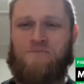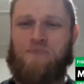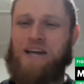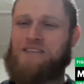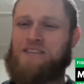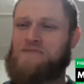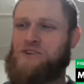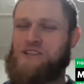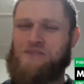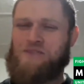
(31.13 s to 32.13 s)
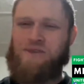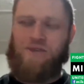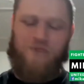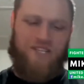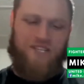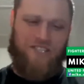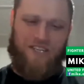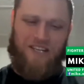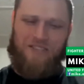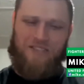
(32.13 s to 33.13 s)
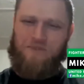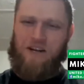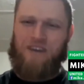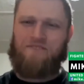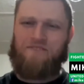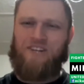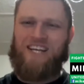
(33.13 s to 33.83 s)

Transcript: minus 43 with the wind chill. It's been awful.